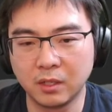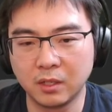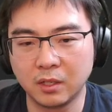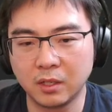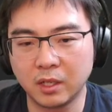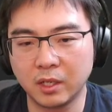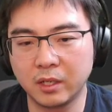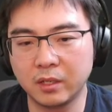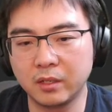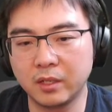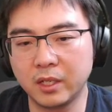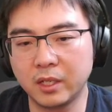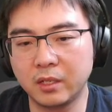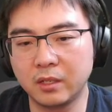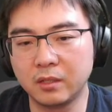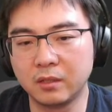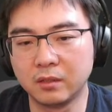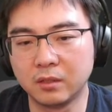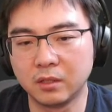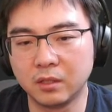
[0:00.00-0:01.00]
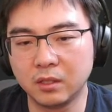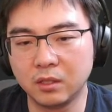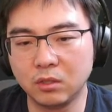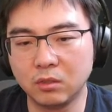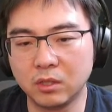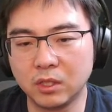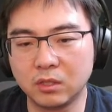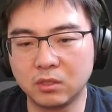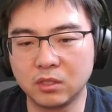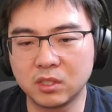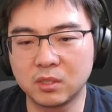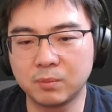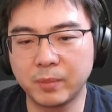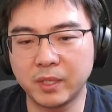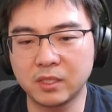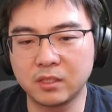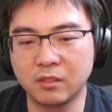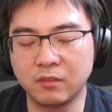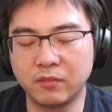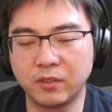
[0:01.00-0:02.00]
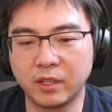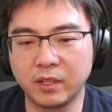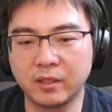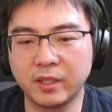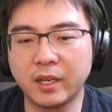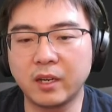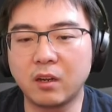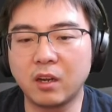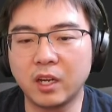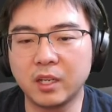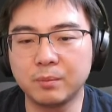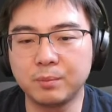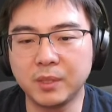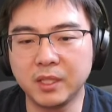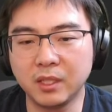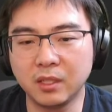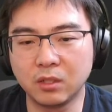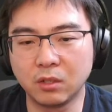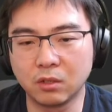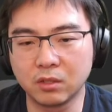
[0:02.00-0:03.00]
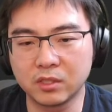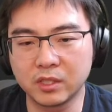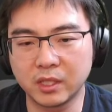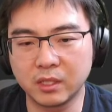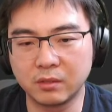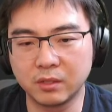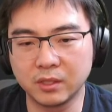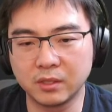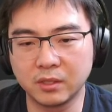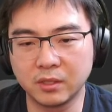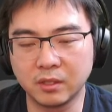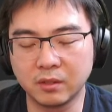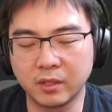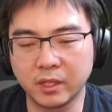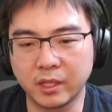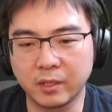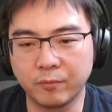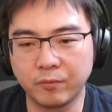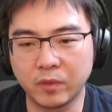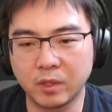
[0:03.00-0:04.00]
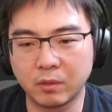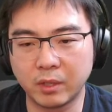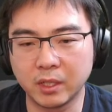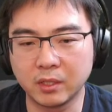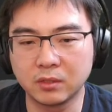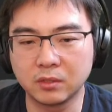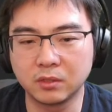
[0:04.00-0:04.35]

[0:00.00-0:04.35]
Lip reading: and then you need to specify that IP got generated in there, right?